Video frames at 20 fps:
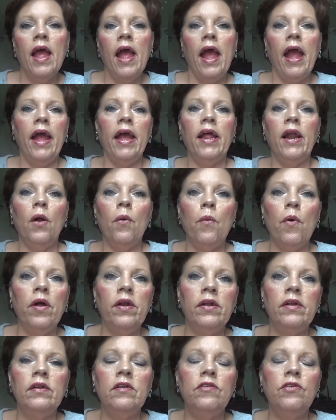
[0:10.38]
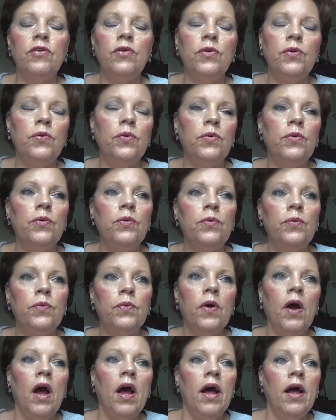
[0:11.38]
and I wanted
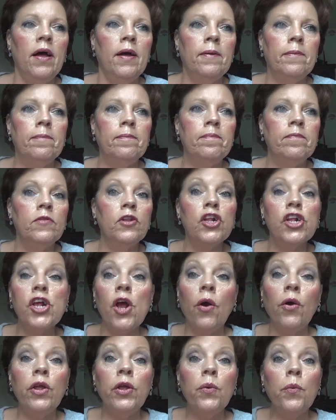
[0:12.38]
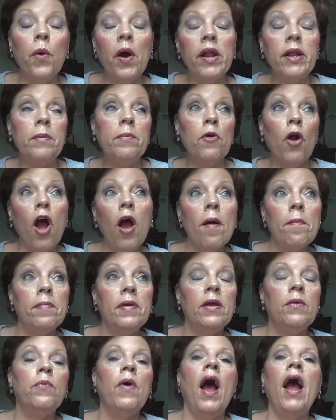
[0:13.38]
to show you what he brought
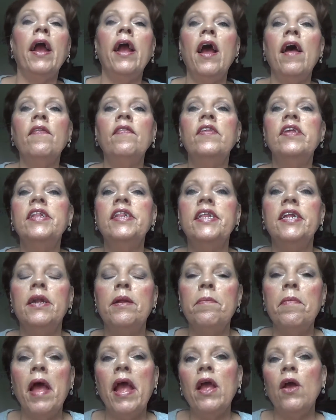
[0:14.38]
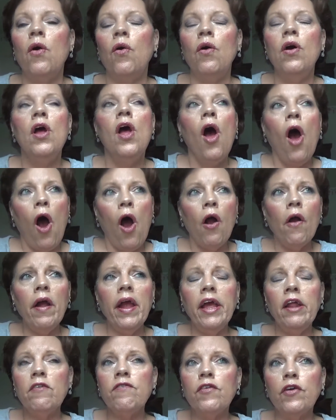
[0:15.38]
me. I got this in the mail. Our
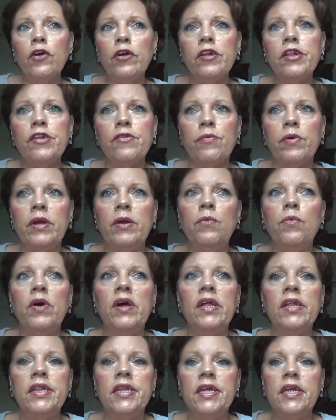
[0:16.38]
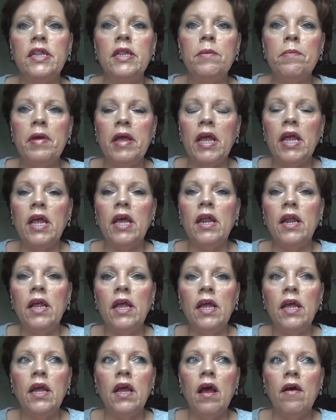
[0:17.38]
anniversary was in the
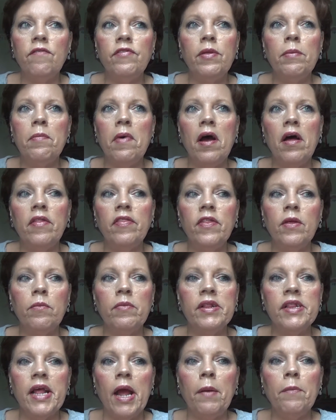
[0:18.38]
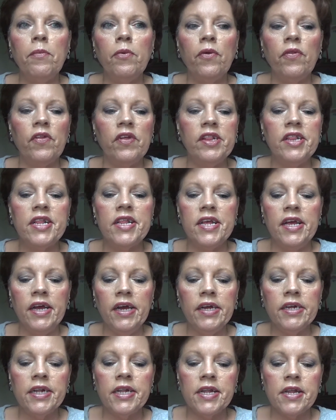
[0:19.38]
beginning of the month. It was April the
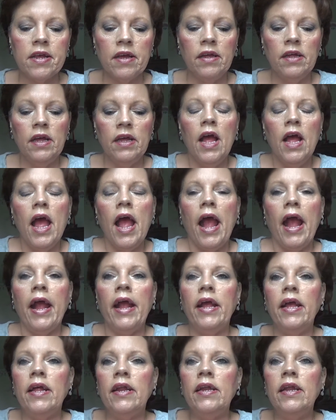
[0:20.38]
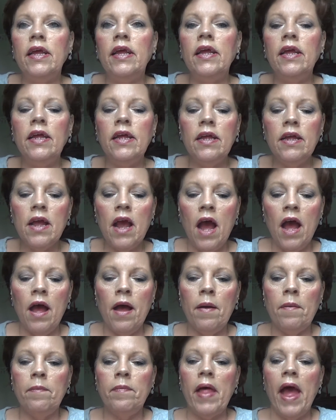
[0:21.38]
6th, and he
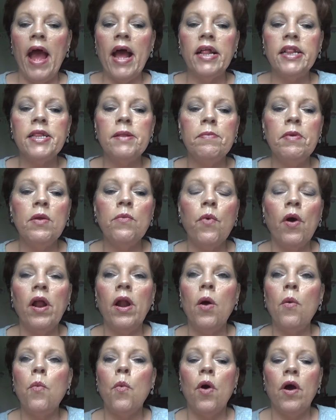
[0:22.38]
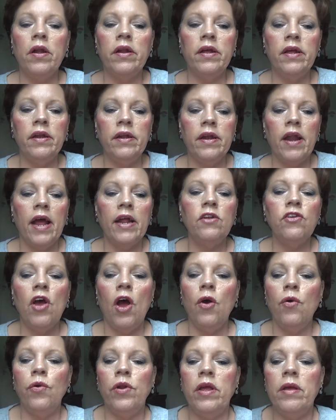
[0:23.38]
asked me what I wanted, and I
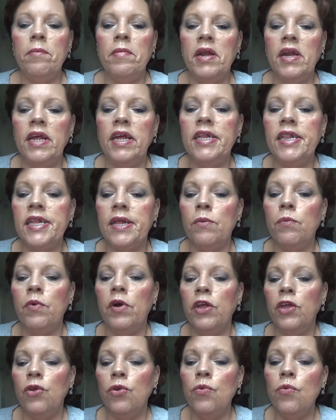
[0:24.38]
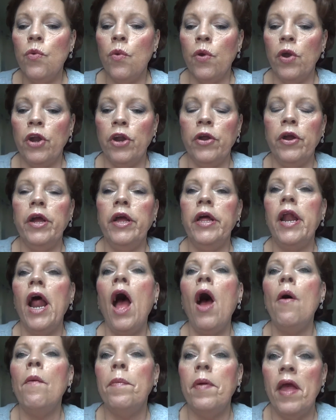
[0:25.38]
told him, and he said, "Well, you order it,
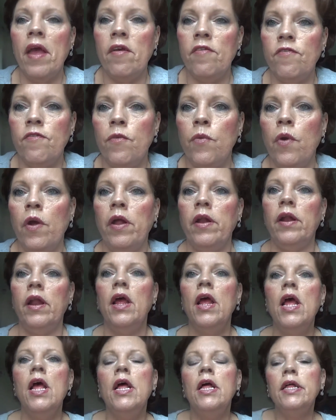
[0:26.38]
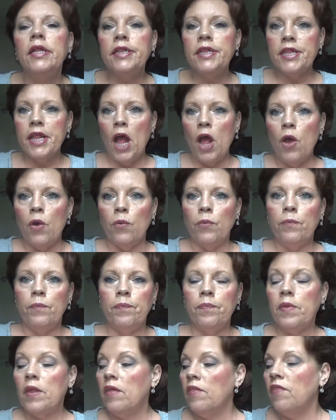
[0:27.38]
I'll pay for it." So,
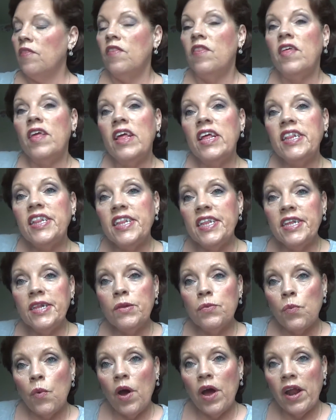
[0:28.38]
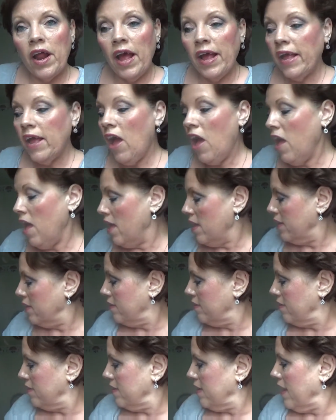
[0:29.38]
this is what I got.
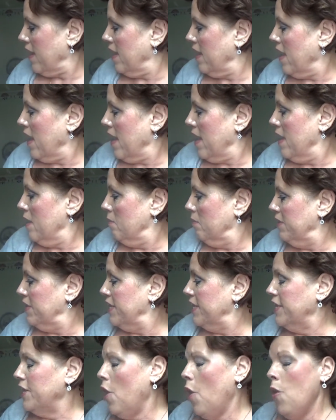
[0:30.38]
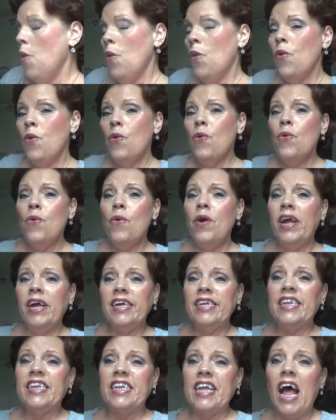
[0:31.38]
And I am so
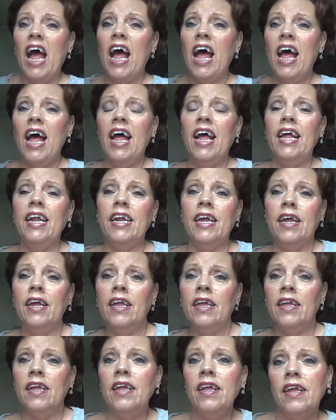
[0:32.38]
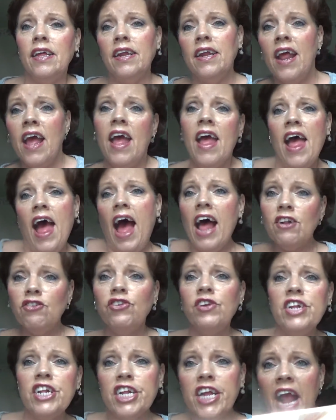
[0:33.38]
excited. I
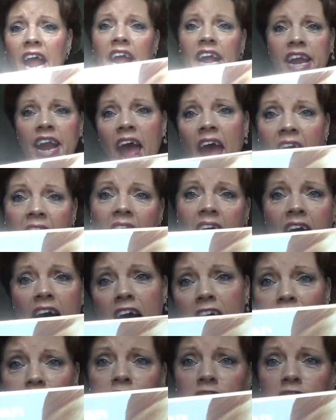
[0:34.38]
just can't hide